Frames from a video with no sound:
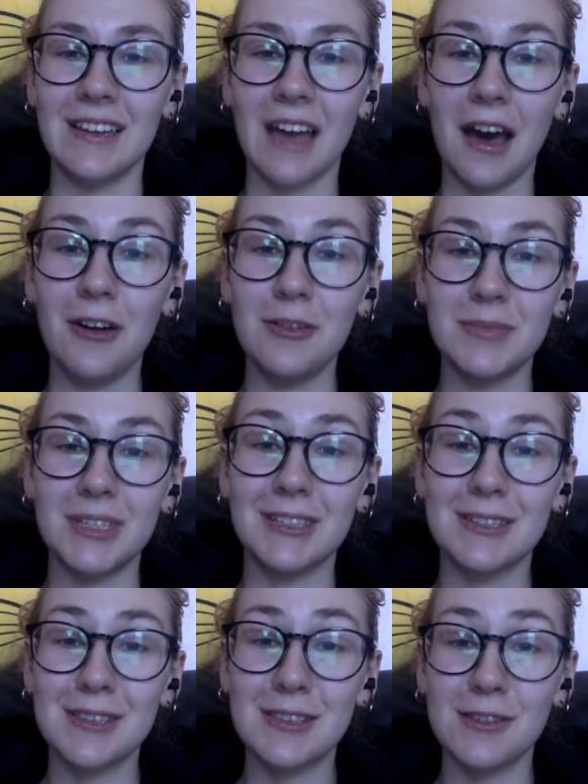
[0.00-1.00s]
helped me
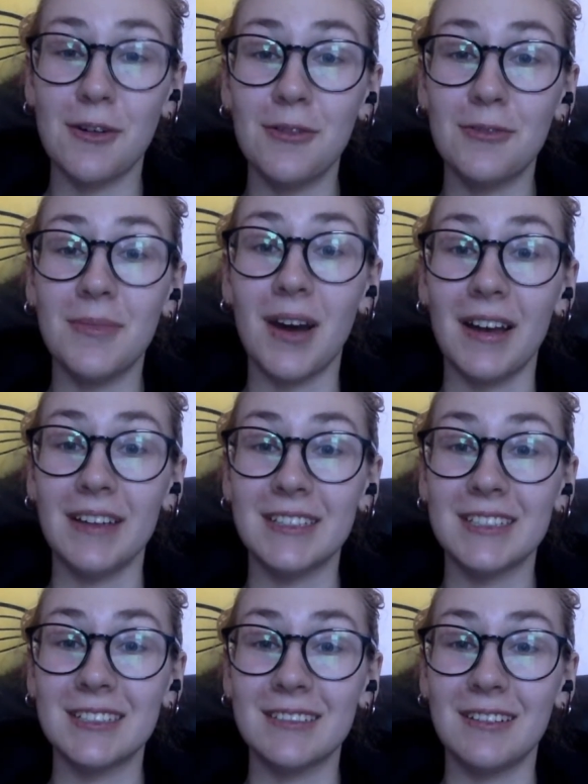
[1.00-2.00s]
so
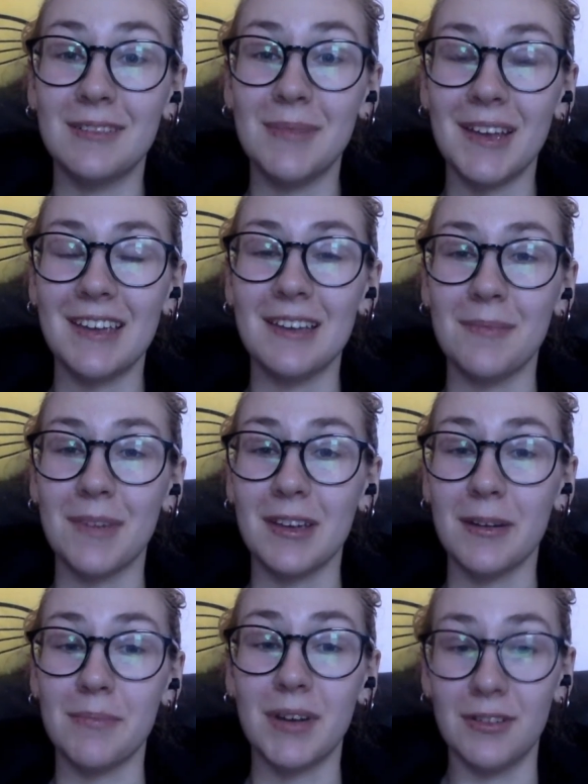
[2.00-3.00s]
much on making me
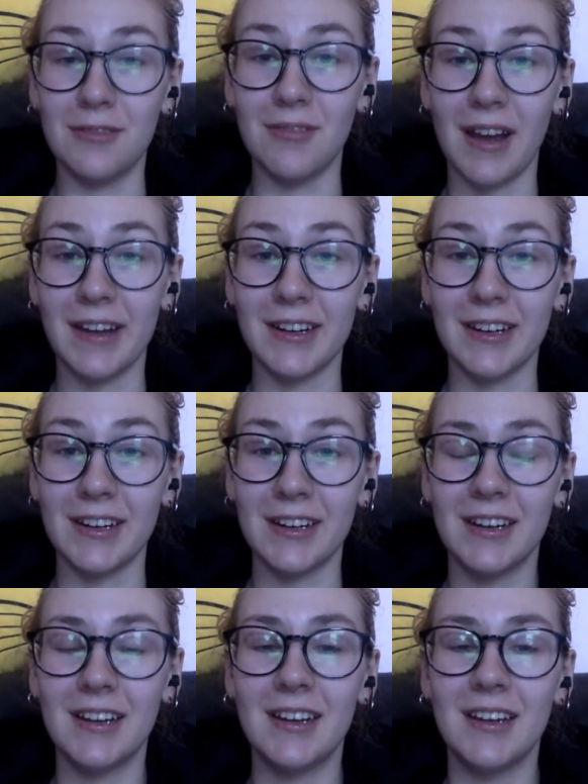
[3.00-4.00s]
a better rider.
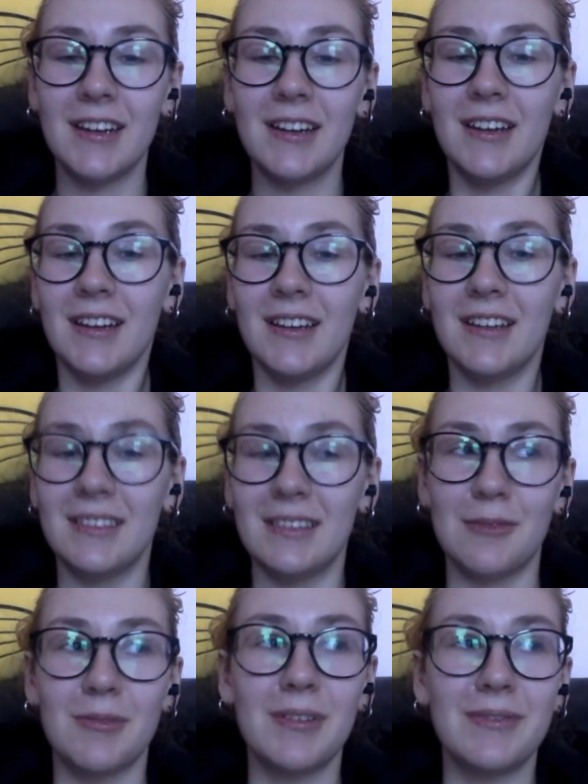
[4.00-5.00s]

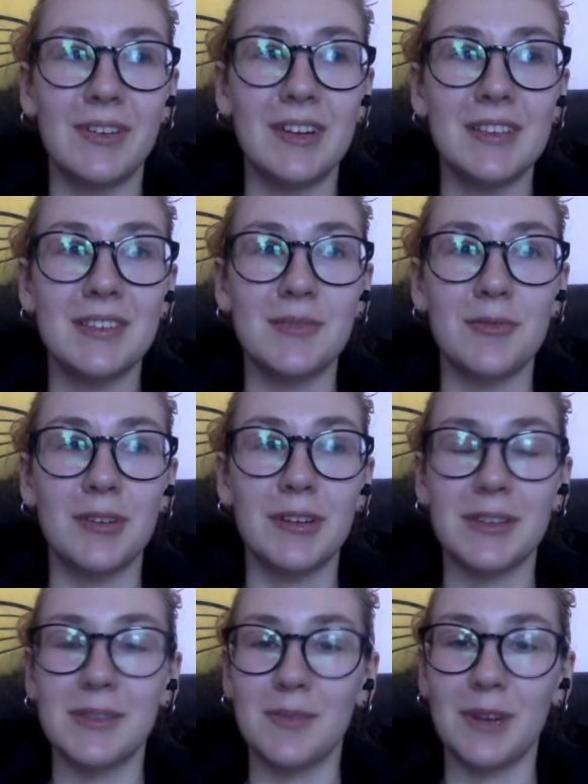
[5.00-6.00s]
There were funny
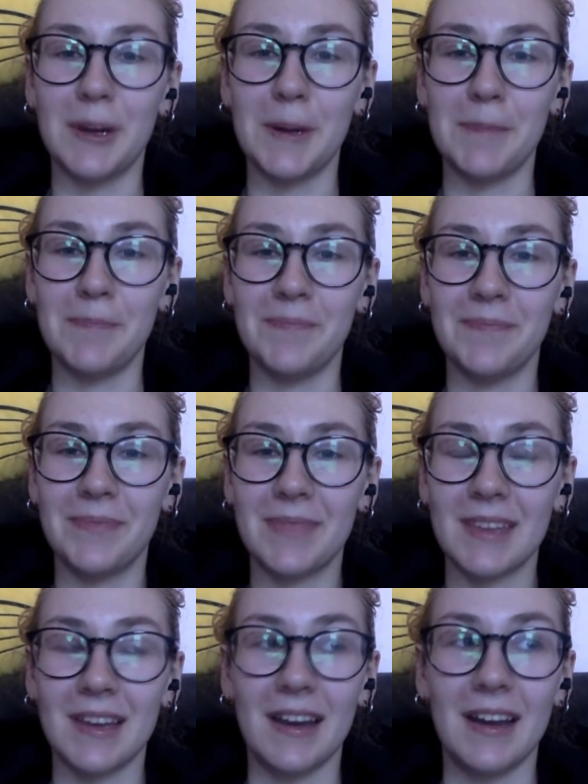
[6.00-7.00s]
stories where
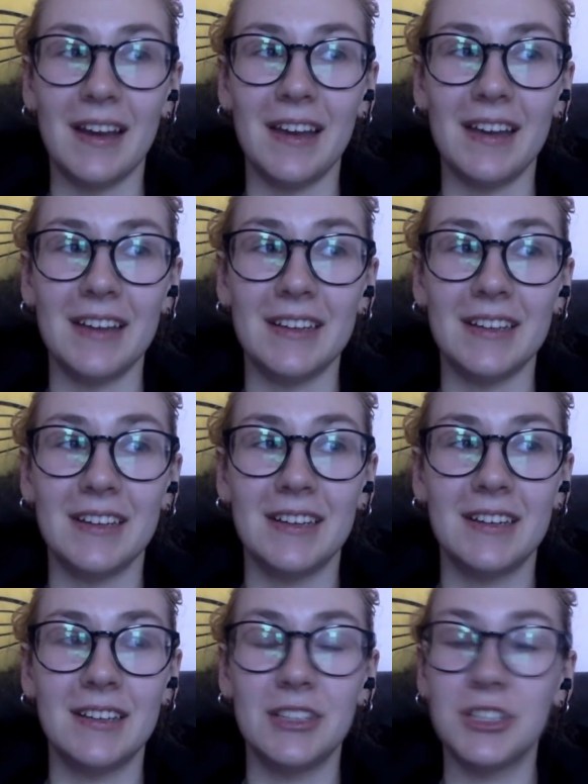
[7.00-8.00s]
I
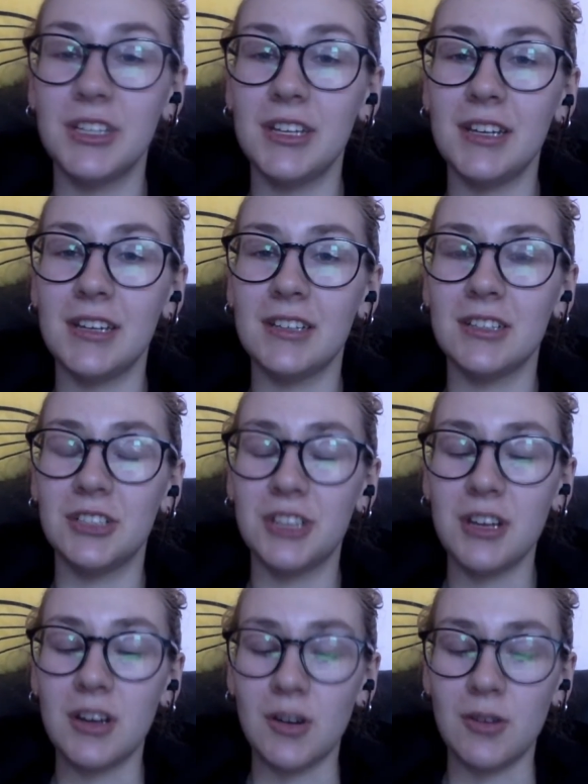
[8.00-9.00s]
she
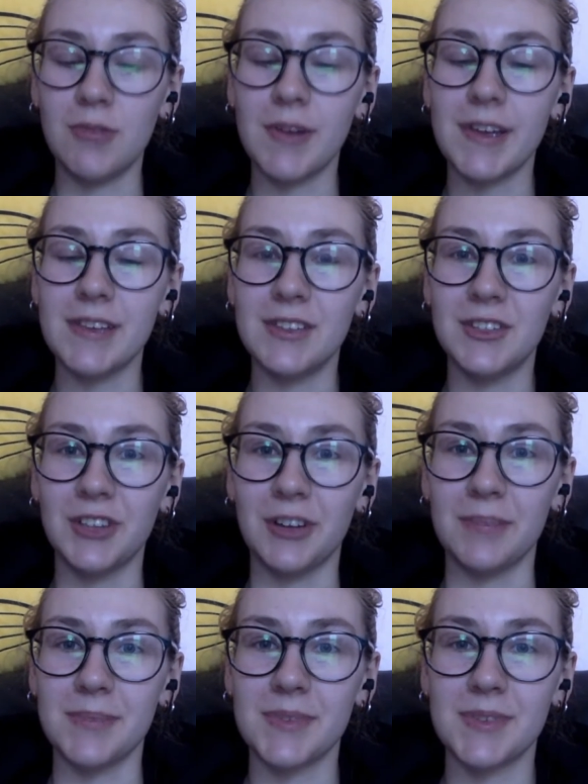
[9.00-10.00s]
always
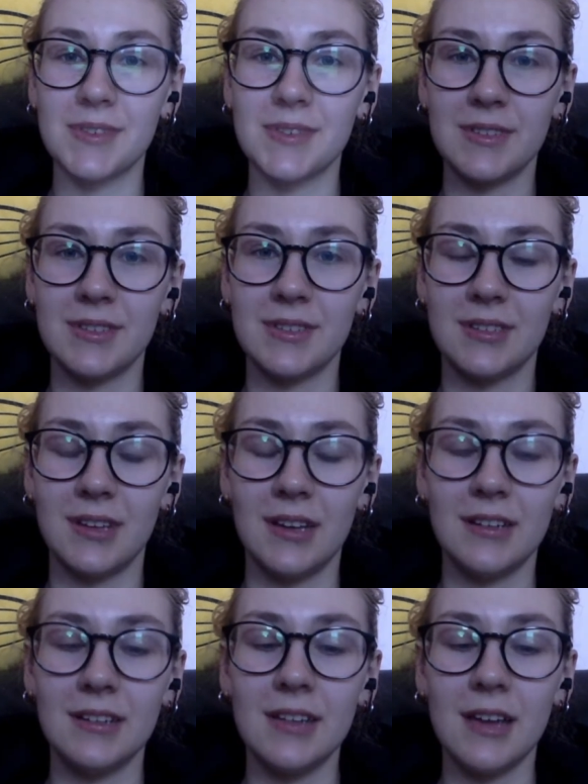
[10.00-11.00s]
jumps.
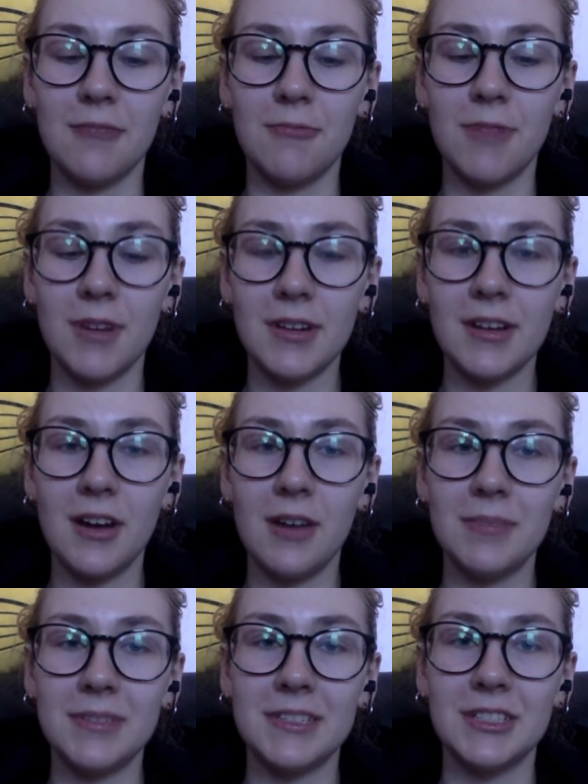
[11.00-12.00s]
And in that one
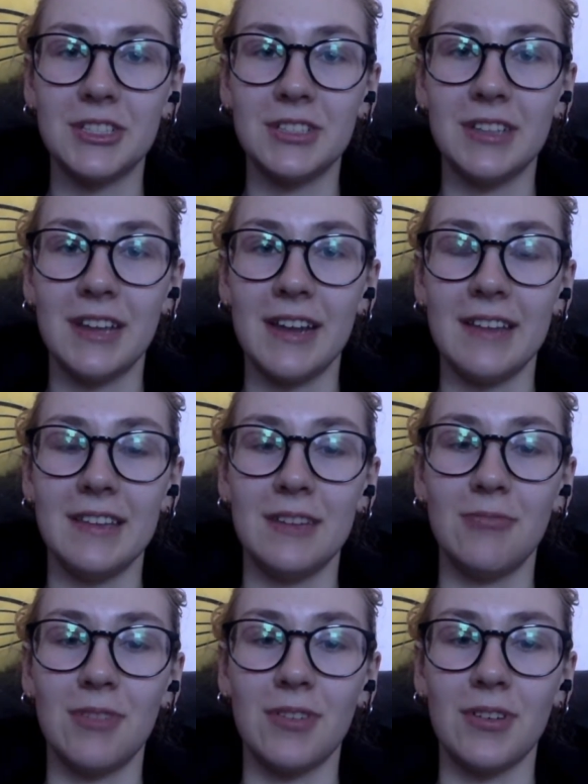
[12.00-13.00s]
competition that I did
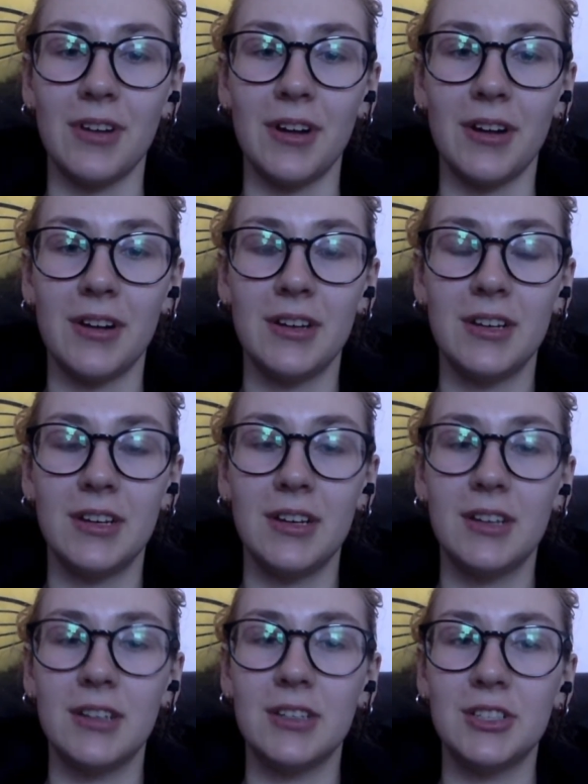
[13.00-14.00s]
with her,
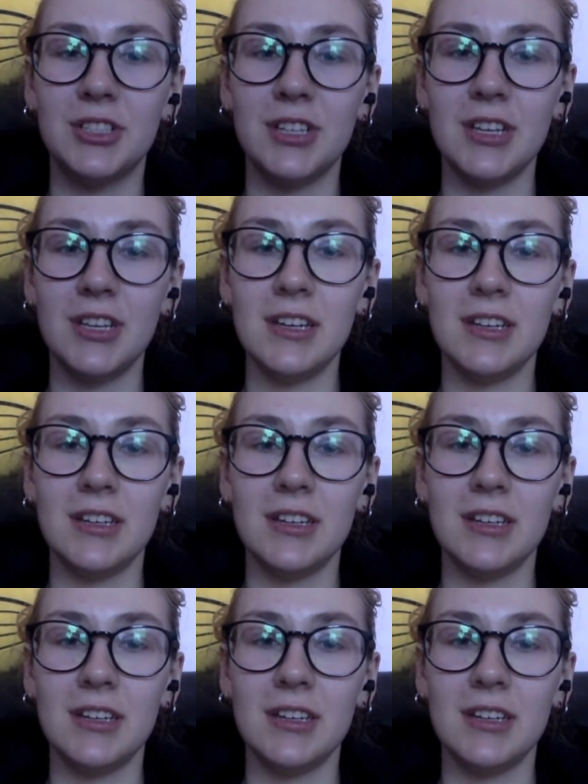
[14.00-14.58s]
she